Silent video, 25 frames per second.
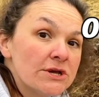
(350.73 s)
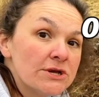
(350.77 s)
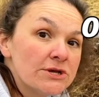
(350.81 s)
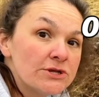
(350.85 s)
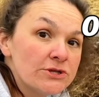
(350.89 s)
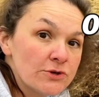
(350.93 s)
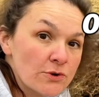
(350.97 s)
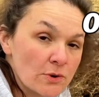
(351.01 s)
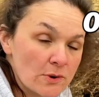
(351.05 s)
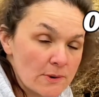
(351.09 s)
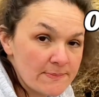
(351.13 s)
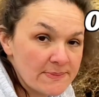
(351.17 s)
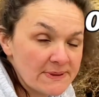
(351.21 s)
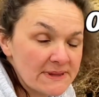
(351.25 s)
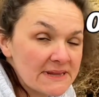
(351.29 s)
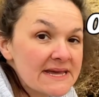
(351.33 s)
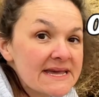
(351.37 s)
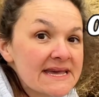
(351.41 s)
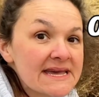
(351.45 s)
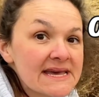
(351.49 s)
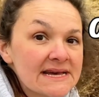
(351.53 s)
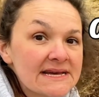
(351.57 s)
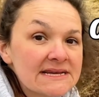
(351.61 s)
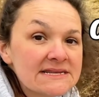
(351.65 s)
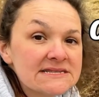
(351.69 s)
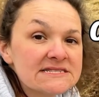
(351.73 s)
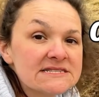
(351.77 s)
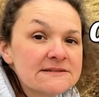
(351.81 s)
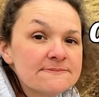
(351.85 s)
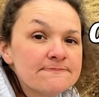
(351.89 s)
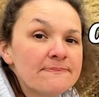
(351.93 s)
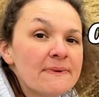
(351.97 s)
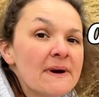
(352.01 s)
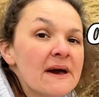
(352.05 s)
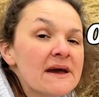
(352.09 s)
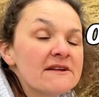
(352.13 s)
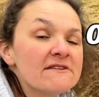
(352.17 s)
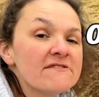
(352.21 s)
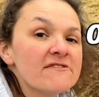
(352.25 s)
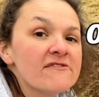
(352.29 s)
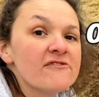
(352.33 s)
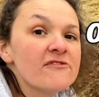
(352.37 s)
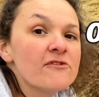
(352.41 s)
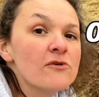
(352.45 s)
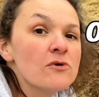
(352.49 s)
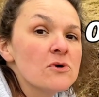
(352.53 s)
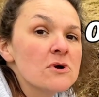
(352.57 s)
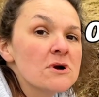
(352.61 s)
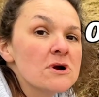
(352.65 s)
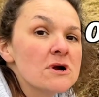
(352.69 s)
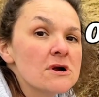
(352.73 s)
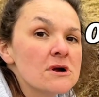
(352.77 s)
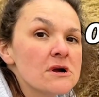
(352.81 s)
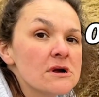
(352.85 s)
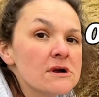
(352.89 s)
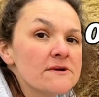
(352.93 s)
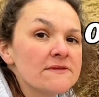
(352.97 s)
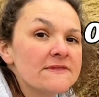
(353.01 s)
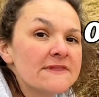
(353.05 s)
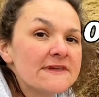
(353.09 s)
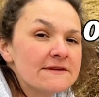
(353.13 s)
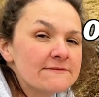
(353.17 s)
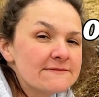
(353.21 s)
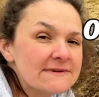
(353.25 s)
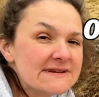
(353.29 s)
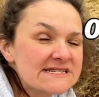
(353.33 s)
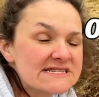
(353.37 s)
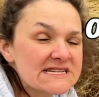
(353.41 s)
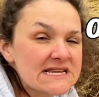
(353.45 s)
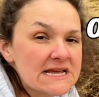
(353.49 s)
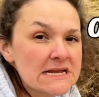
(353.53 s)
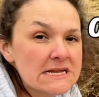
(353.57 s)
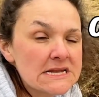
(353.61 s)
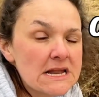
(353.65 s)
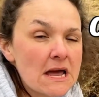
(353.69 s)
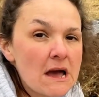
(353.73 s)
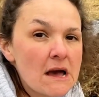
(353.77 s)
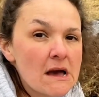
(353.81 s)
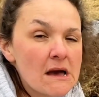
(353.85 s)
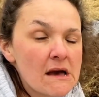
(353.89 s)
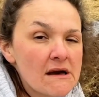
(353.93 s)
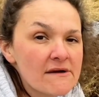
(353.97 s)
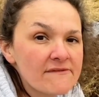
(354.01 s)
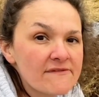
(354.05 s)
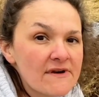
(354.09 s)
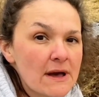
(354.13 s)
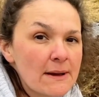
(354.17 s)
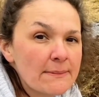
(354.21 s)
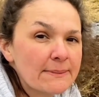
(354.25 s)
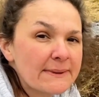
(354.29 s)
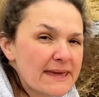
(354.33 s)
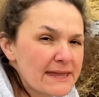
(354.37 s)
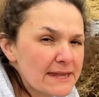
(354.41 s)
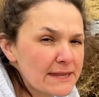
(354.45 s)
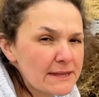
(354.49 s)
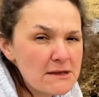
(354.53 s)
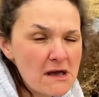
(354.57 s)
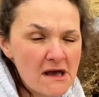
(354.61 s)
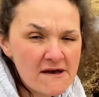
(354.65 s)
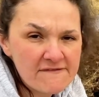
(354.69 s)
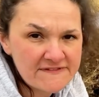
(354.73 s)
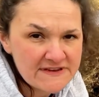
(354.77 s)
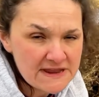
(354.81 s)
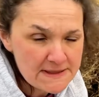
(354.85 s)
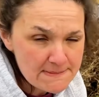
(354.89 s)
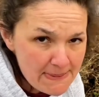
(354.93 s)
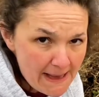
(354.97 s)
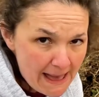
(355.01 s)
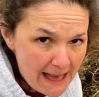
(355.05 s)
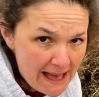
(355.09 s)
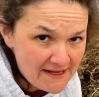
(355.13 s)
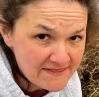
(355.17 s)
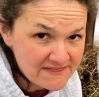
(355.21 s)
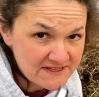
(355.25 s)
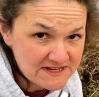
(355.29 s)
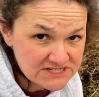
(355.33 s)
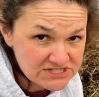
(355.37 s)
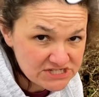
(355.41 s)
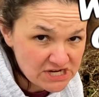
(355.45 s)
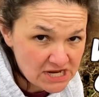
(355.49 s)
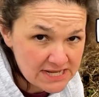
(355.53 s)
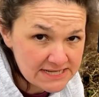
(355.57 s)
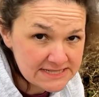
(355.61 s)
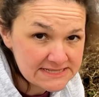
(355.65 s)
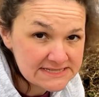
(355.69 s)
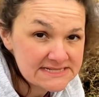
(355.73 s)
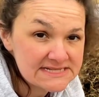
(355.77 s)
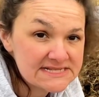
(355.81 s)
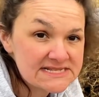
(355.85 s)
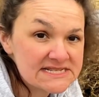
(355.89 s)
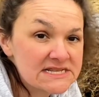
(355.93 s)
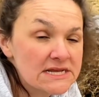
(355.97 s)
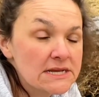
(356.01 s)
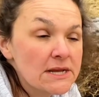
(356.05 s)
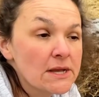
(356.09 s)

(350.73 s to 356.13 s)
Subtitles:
your plants, but for the reason of killing off any pathogens.